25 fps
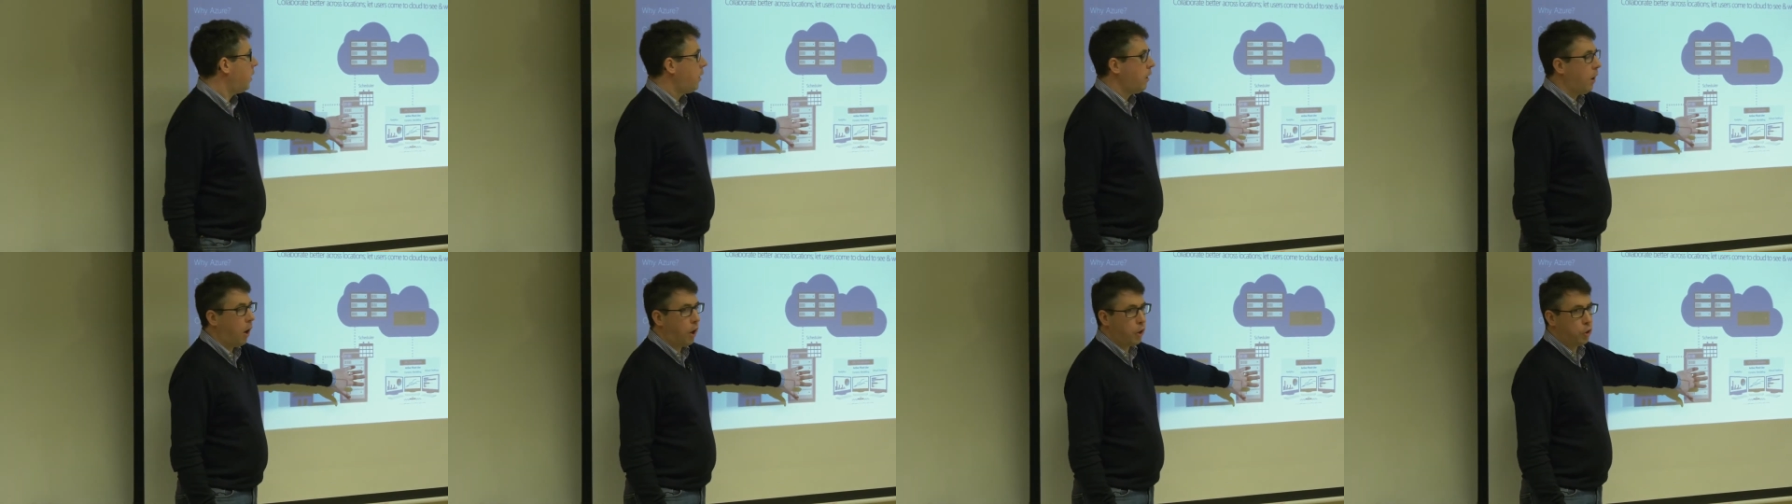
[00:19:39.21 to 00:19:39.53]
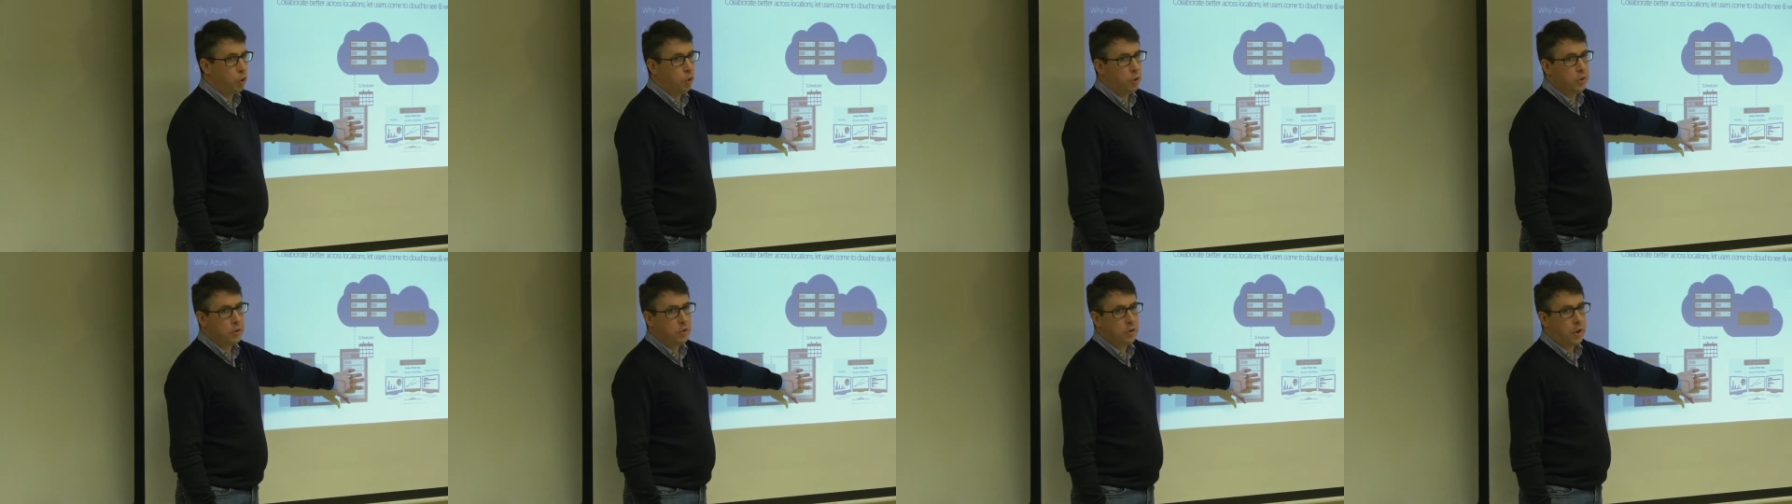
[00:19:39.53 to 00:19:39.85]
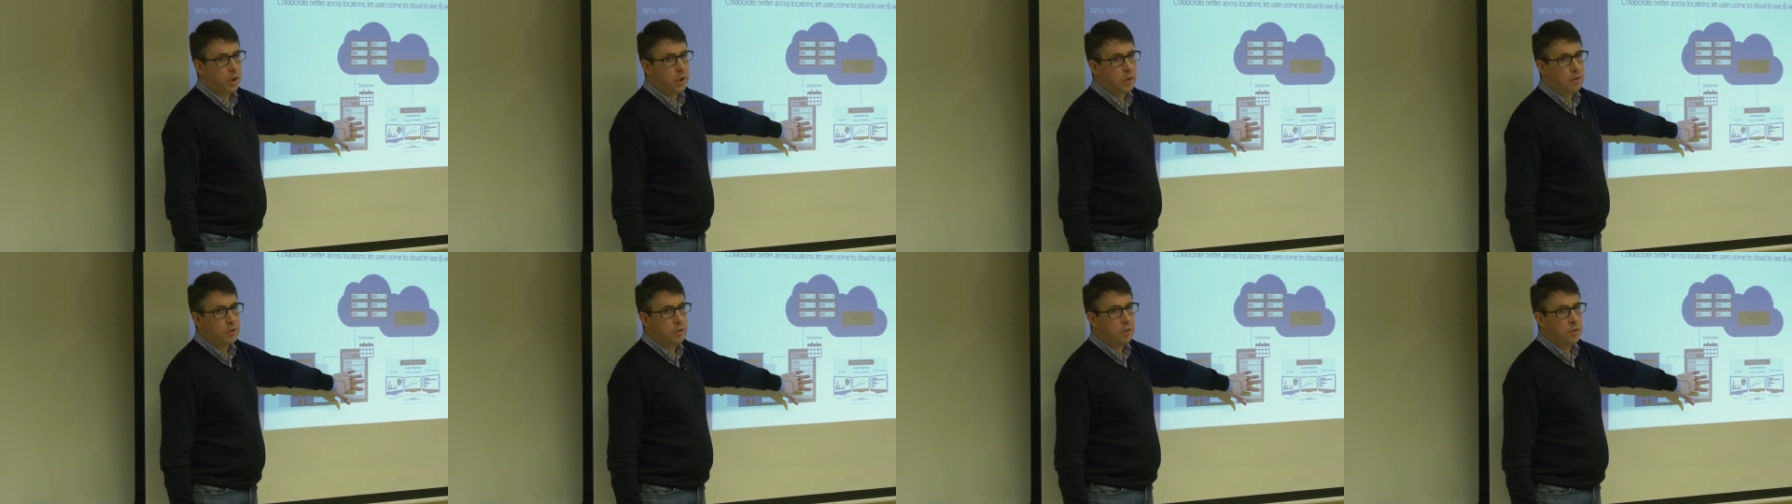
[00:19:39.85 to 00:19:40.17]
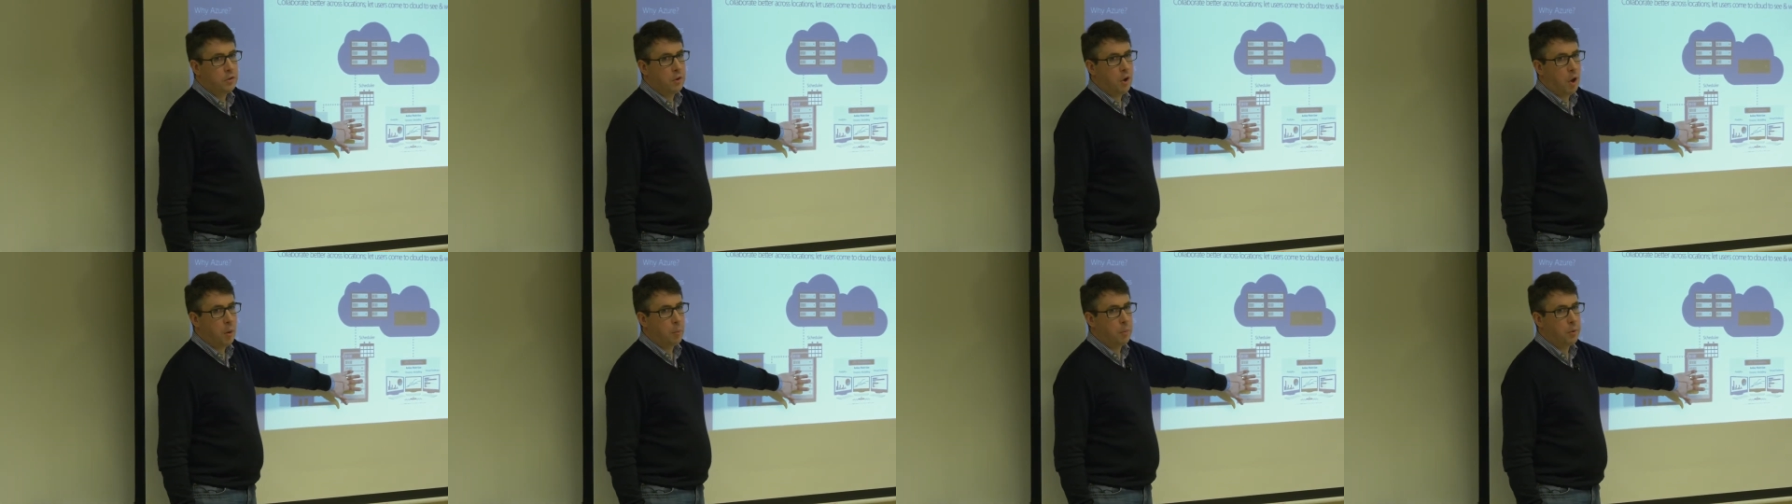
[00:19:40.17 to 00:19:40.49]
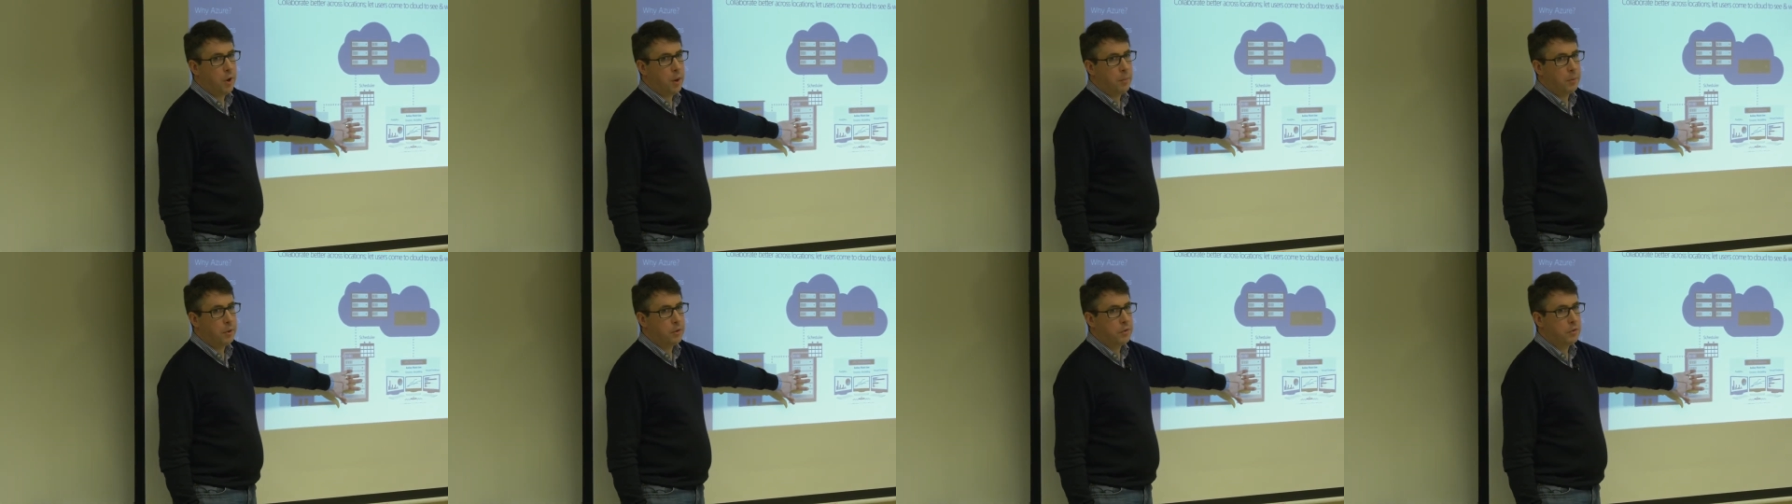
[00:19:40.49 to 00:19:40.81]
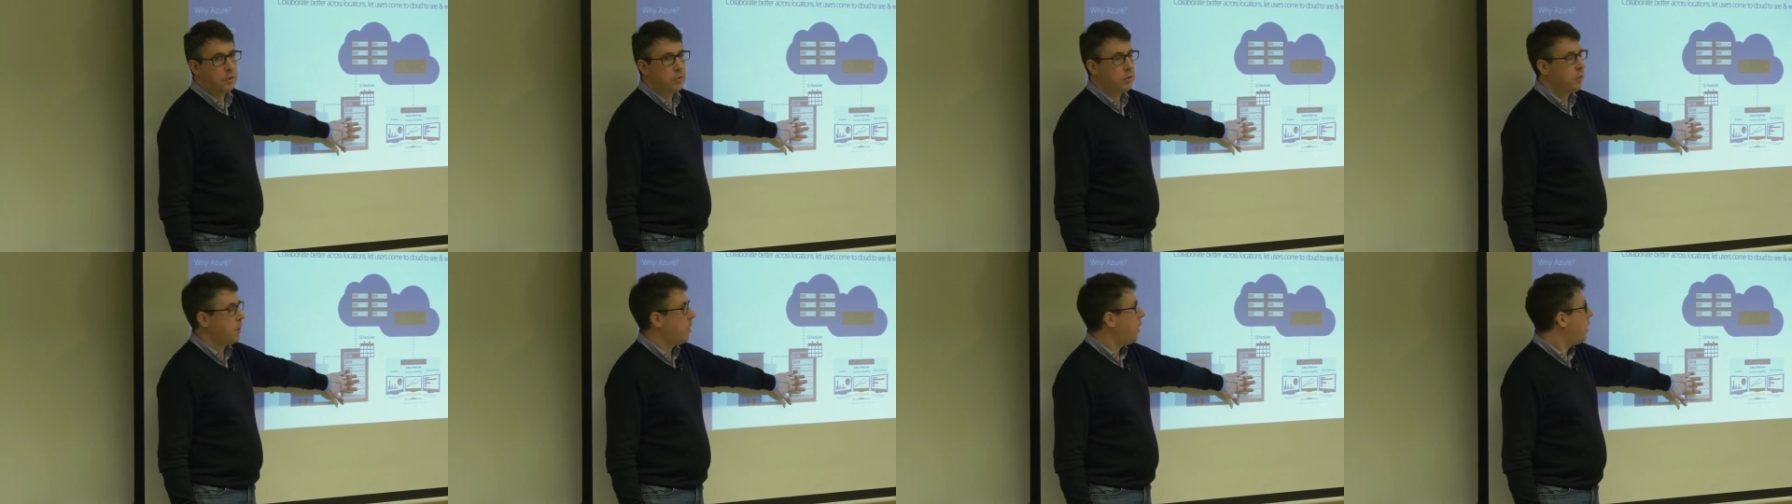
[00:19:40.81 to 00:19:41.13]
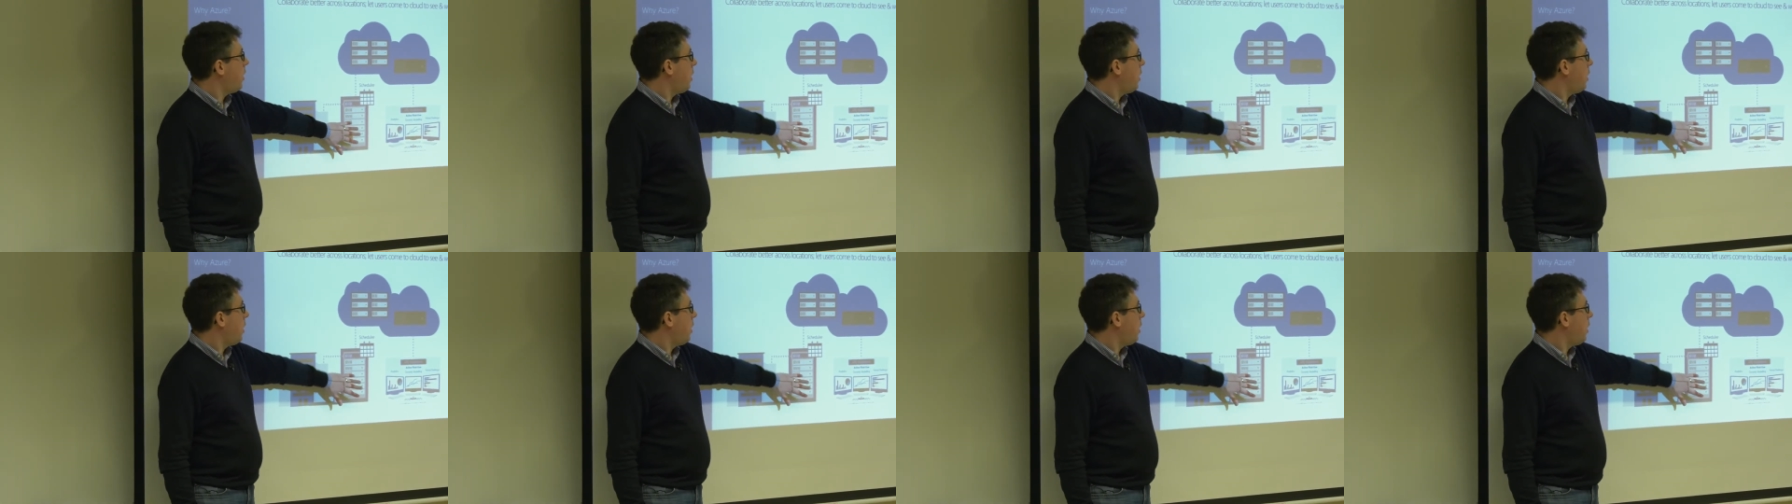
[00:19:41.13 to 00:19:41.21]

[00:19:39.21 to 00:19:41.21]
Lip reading: on your site, on premise,